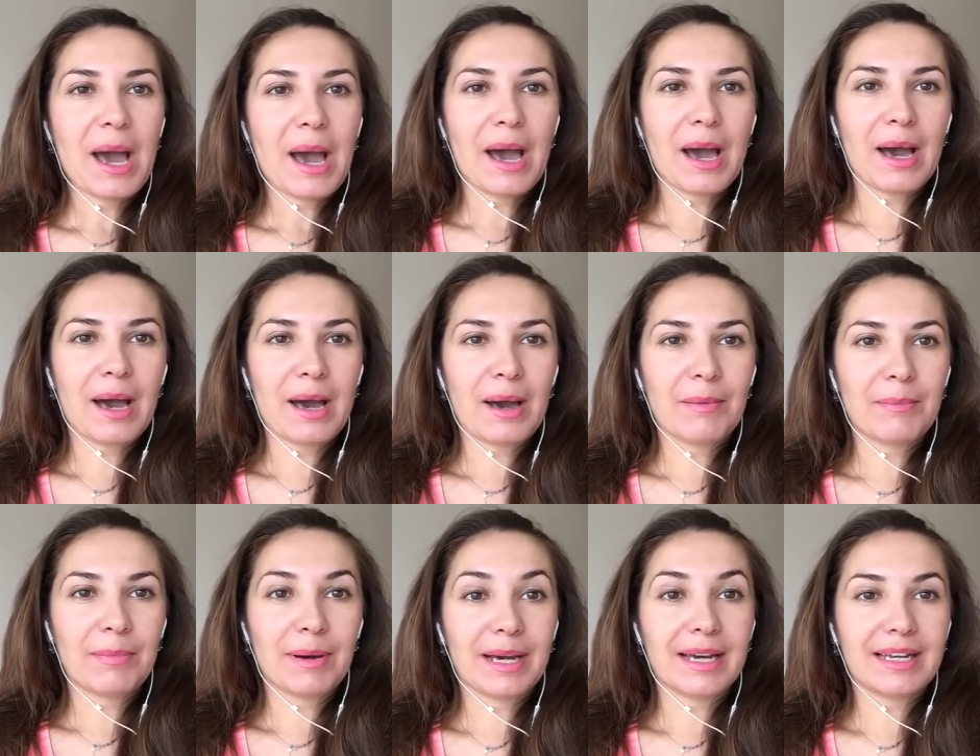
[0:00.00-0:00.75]

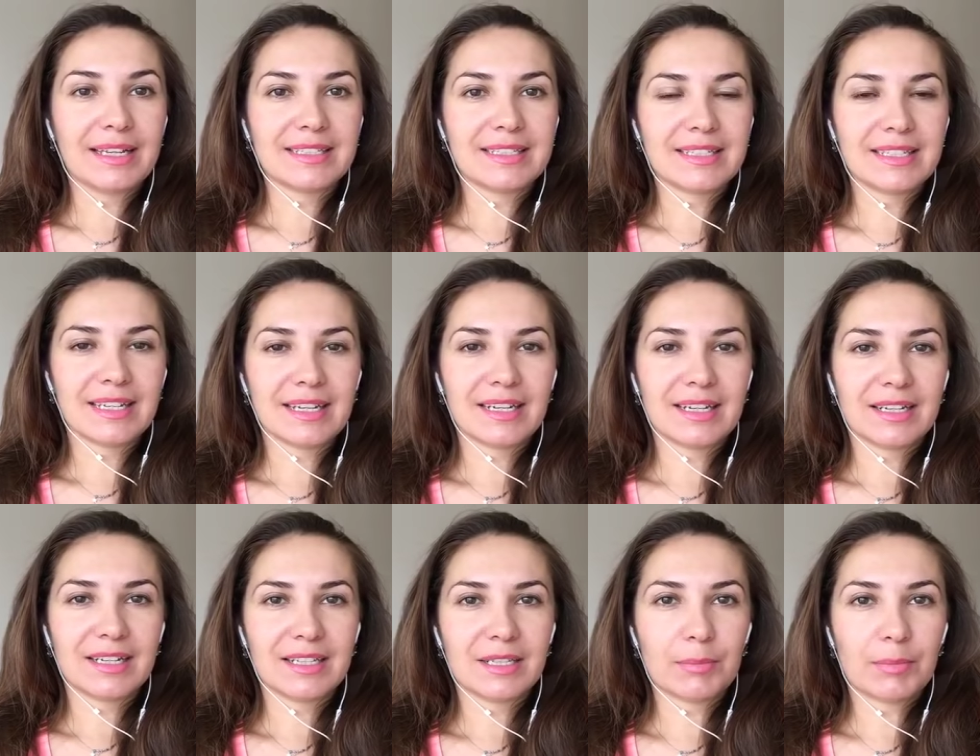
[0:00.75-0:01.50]
But
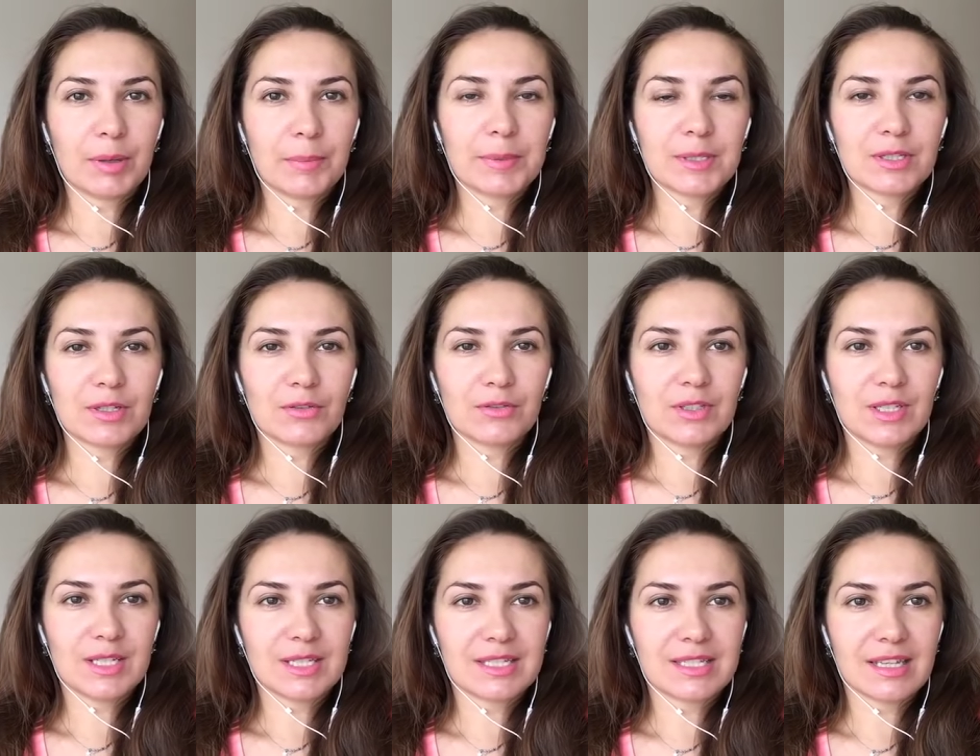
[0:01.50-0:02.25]
the purpose of
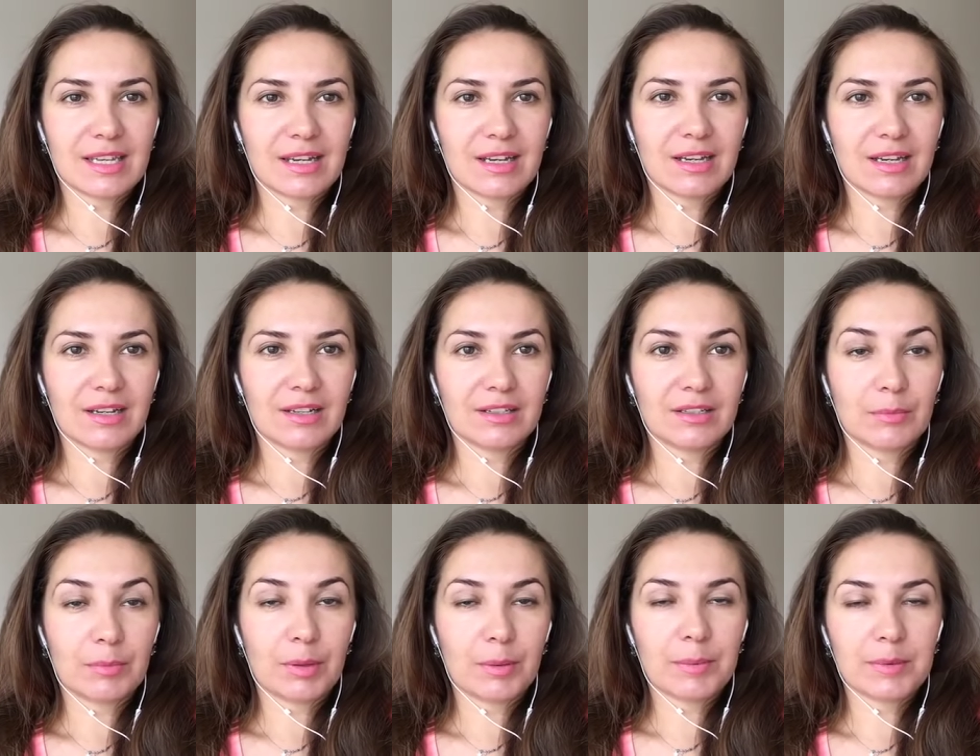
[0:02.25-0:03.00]
this
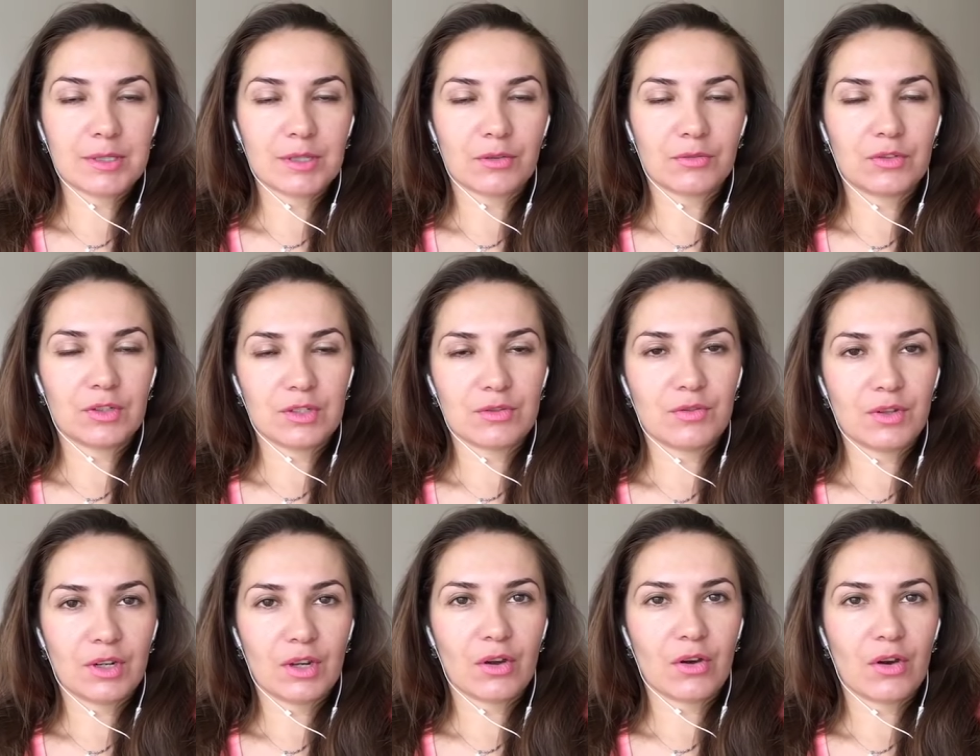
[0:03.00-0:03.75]

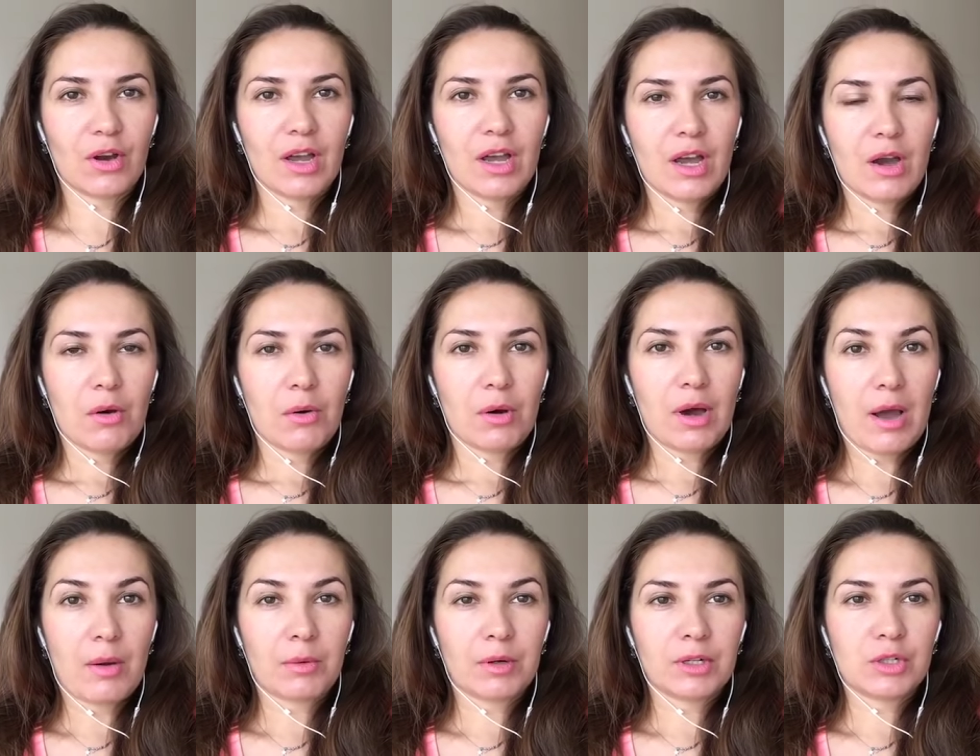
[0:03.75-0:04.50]
video, what
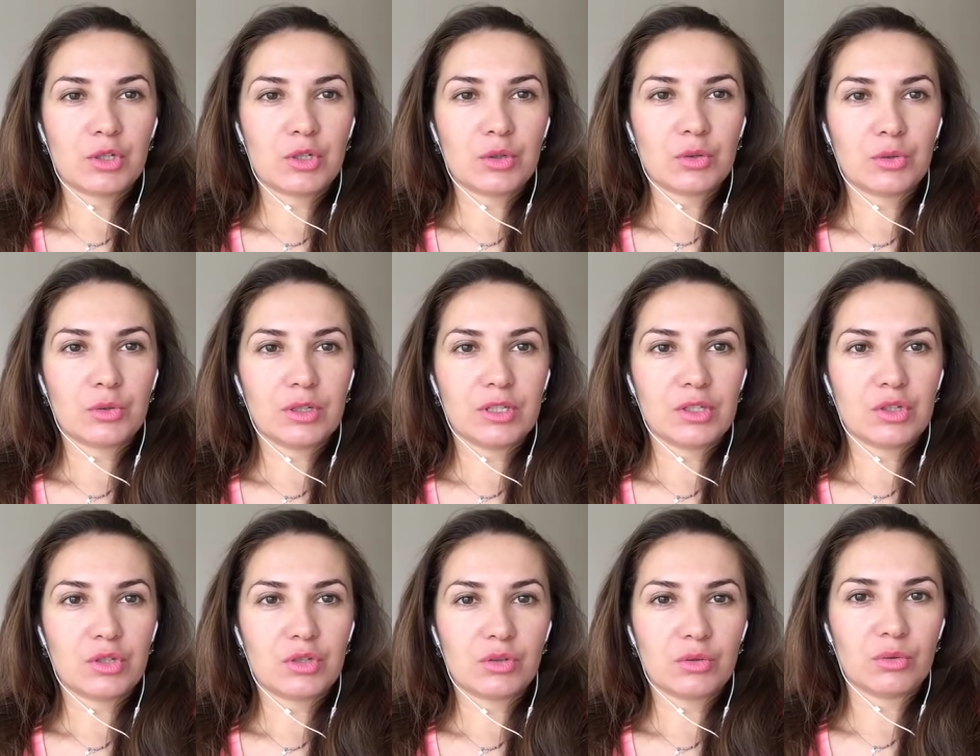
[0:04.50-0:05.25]
I want to do
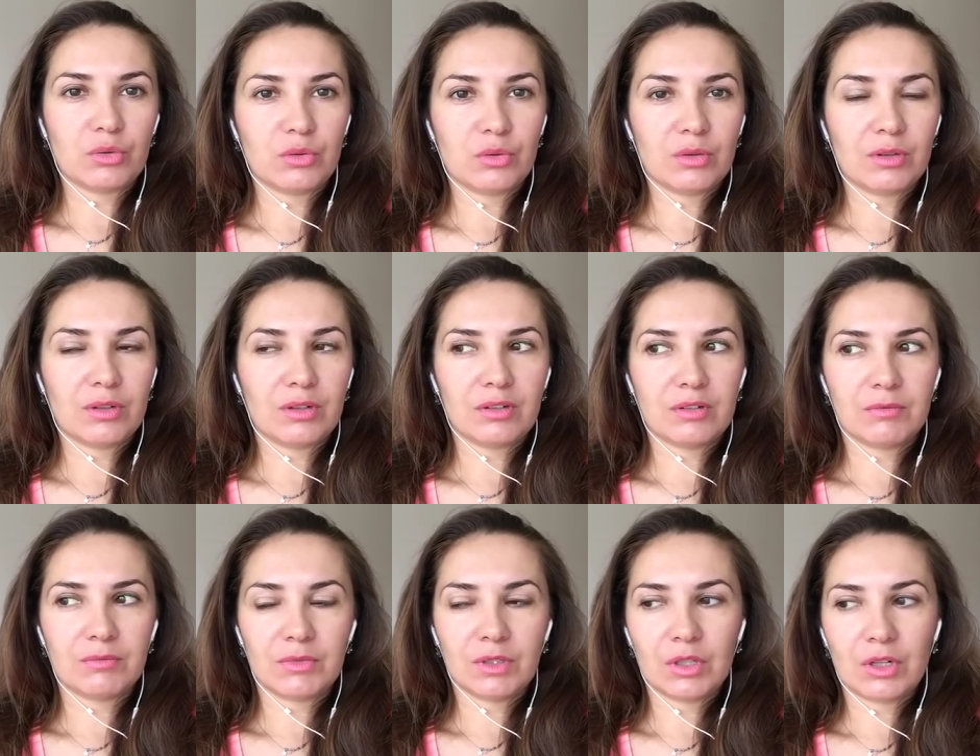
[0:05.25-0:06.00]
is to,
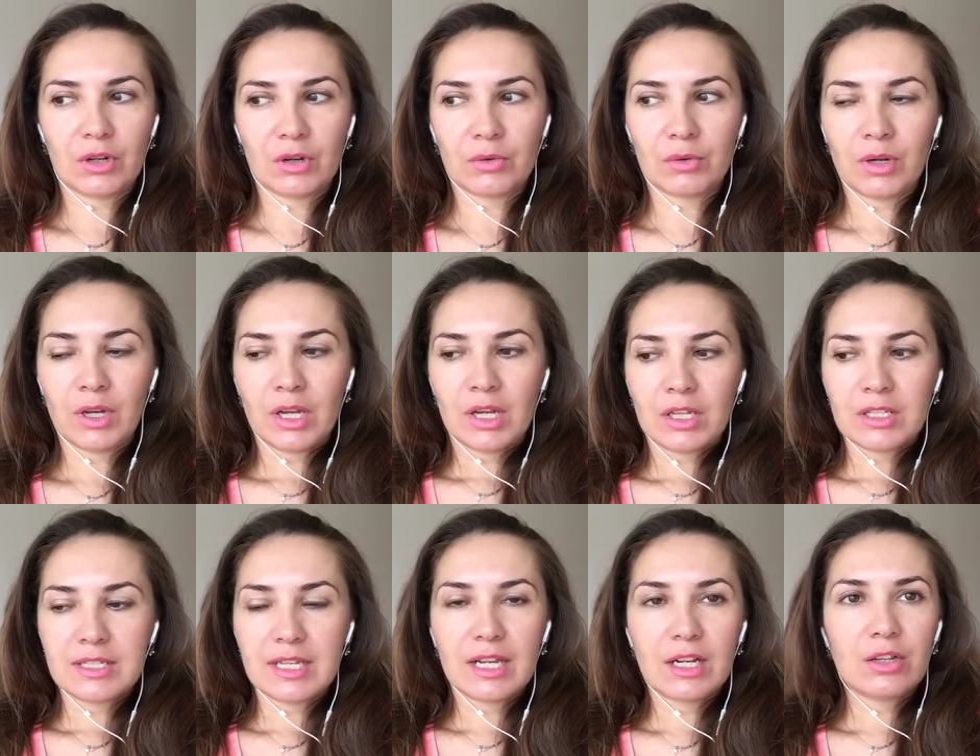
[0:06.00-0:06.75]

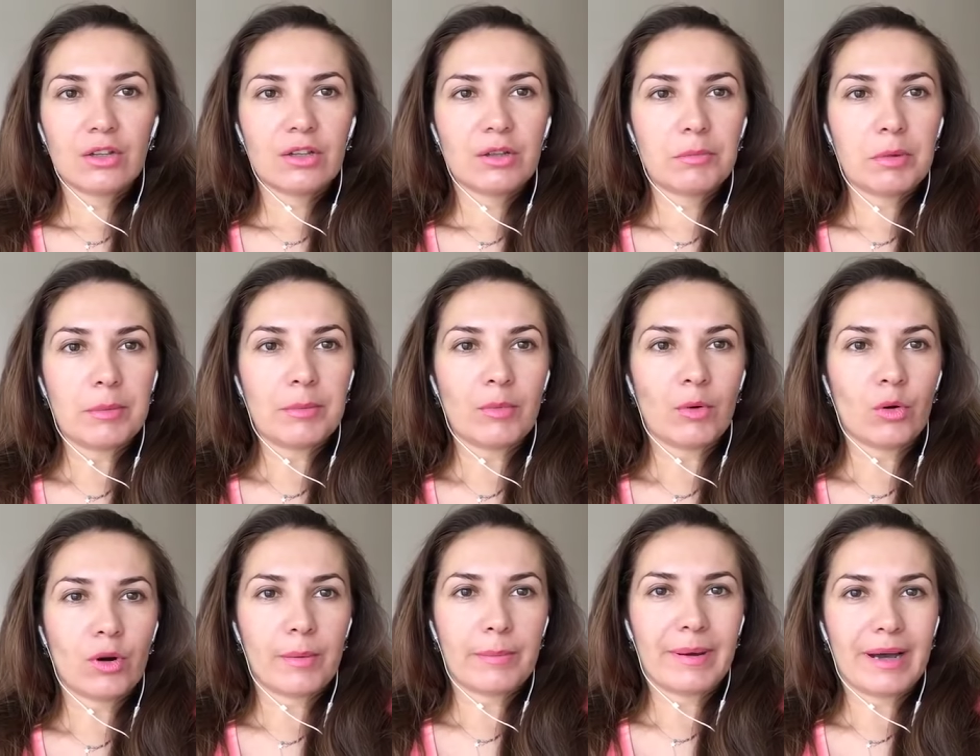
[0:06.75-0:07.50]
tell you a little bit
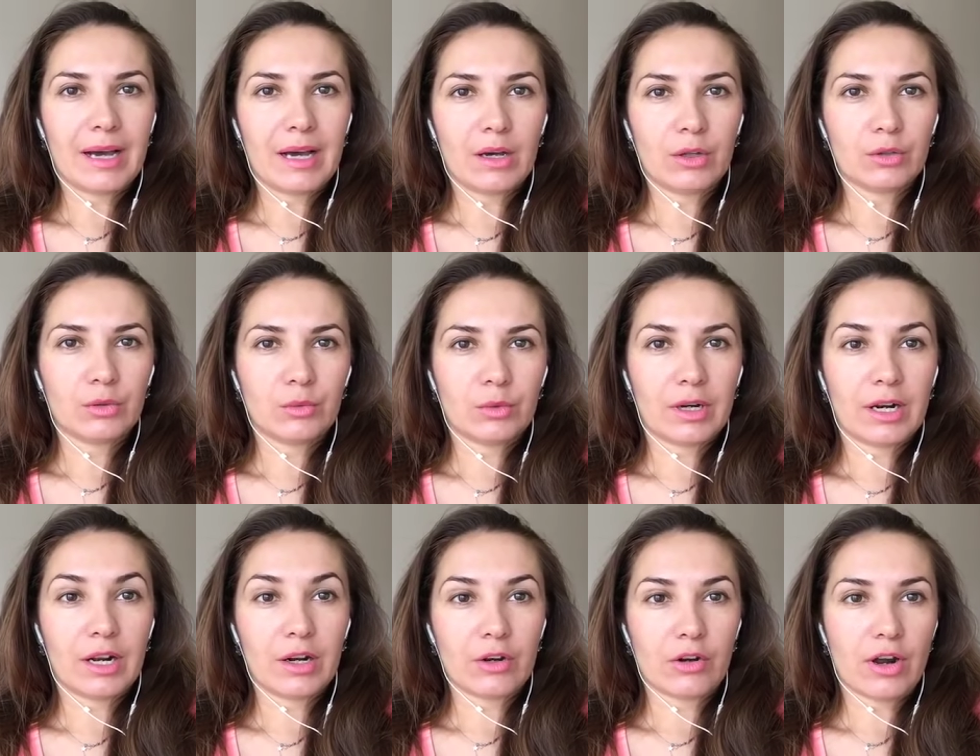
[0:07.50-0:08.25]
more about what
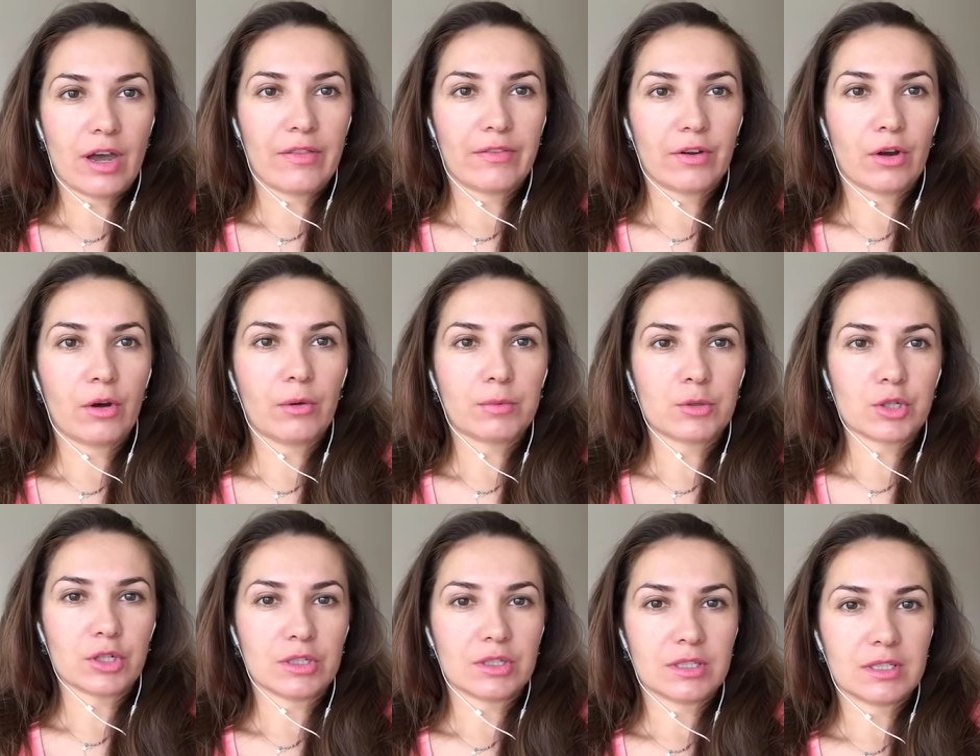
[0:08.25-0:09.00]
are your other
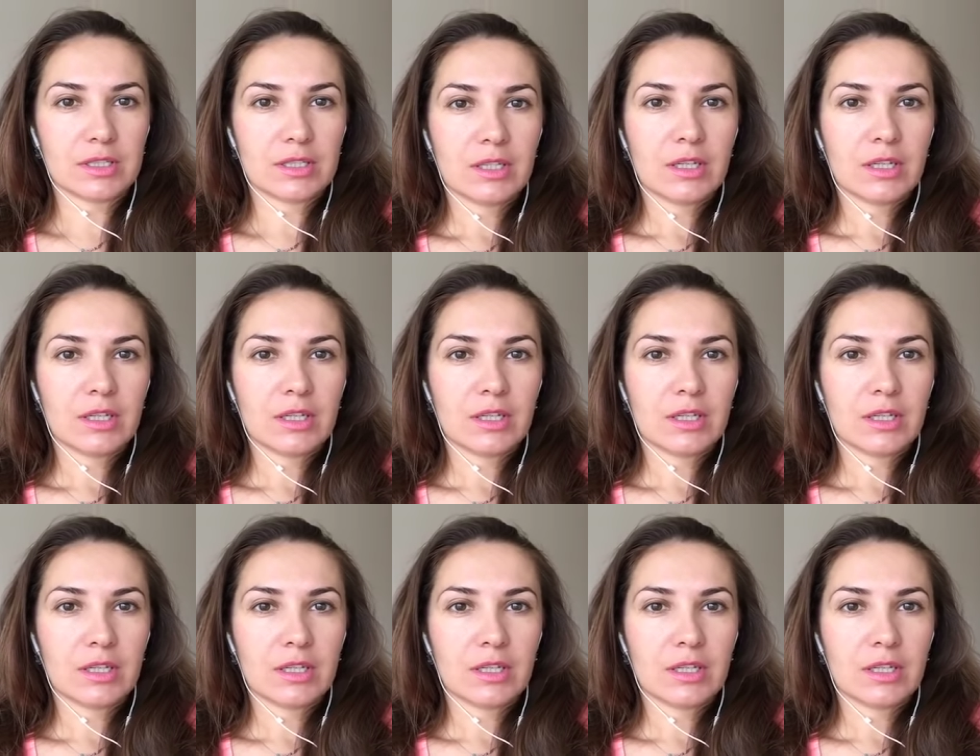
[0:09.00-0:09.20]
options.